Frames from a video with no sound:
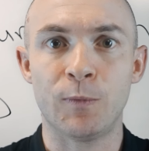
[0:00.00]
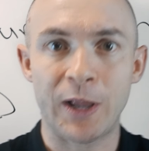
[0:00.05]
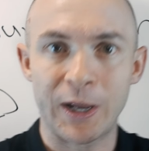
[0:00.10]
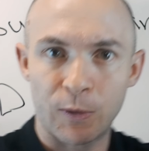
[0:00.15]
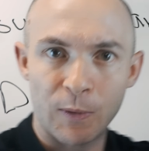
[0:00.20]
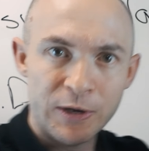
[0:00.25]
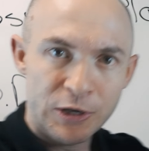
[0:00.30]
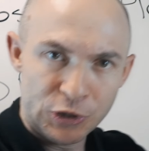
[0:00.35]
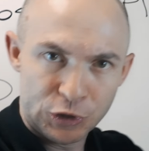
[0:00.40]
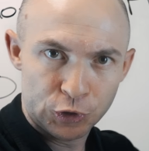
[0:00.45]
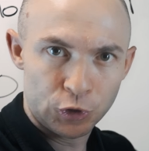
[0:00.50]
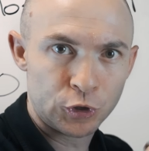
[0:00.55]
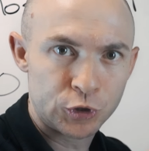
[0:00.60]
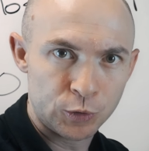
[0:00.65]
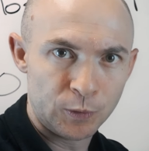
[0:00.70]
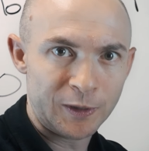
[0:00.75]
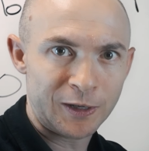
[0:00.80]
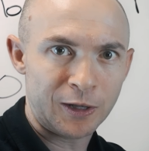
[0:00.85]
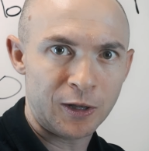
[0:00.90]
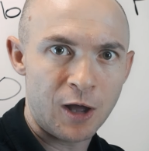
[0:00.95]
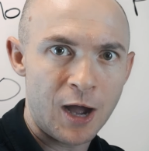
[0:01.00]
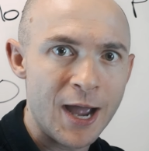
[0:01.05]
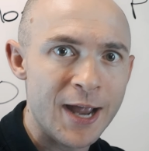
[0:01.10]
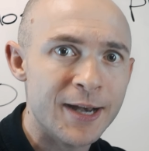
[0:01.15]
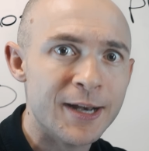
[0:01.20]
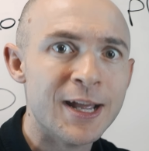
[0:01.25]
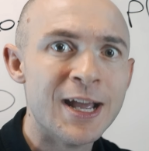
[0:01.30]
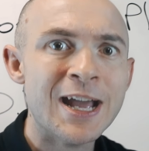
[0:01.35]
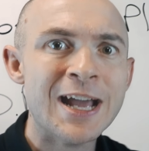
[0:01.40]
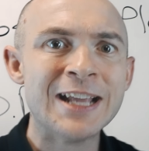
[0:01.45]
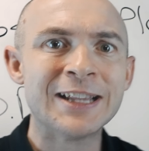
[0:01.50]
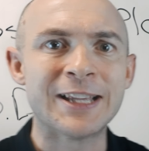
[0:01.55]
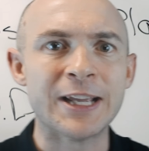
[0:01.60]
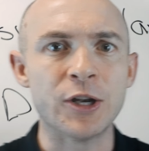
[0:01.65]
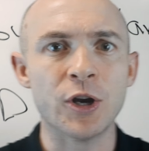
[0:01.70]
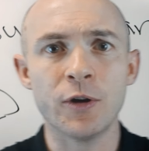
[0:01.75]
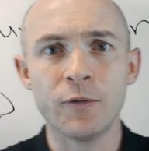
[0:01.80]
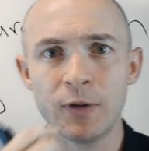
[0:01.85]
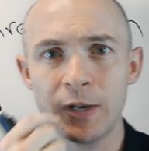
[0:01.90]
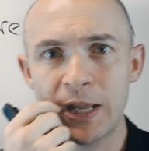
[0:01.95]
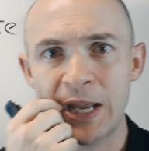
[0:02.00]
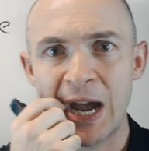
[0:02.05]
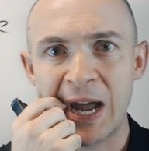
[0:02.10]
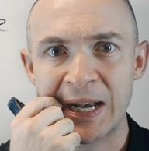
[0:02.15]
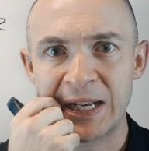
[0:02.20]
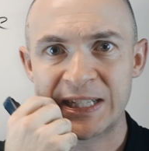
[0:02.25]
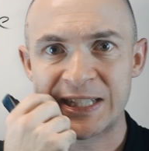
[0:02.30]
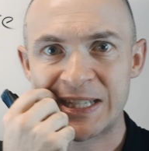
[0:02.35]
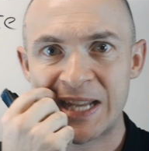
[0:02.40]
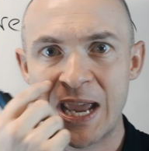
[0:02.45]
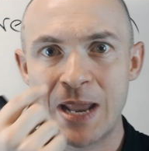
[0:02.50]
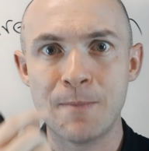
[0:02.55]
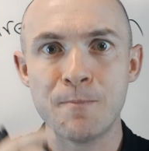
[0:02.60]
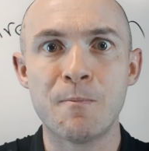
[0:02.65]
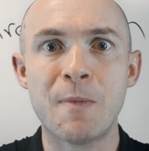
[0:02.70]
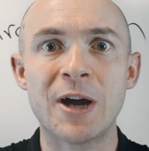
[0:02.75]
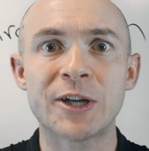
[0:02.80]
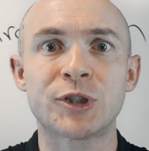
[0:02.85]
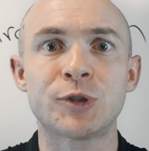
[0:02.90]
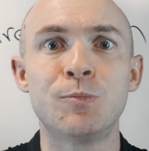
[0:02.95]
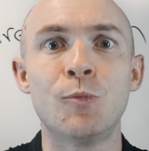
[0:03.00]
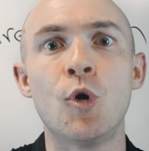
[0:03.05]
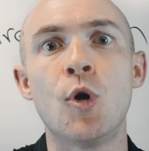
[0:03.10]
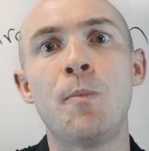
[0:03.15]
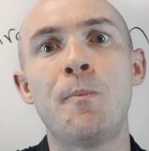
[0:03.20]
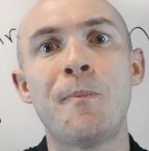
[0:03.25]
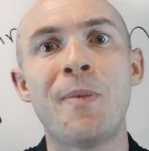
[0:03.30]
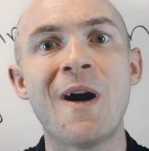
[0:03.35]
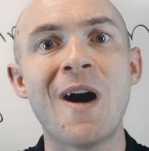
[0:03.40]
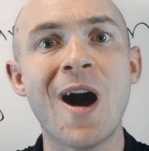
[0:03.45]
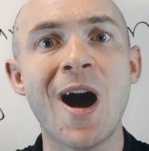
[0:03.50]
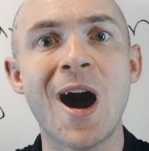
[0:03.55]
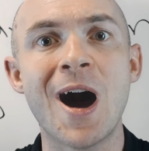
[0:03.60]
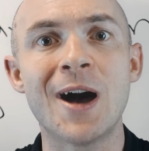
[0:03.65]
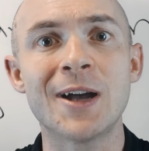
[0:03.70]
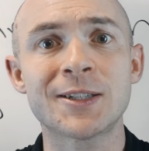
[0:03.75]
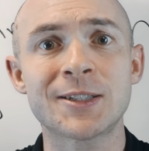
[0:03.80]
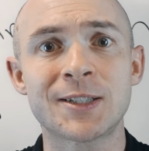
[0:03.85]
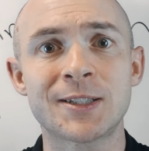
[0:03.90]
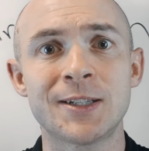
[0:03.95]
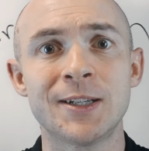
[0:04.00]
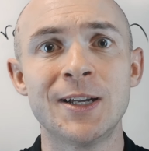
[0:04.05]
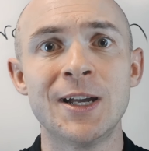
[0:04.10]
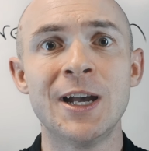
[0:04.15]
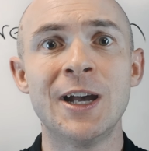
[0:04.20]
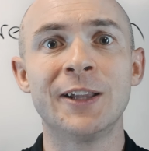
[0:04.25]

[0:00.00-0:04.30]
Like when you talk to a client, they don't really understand much more past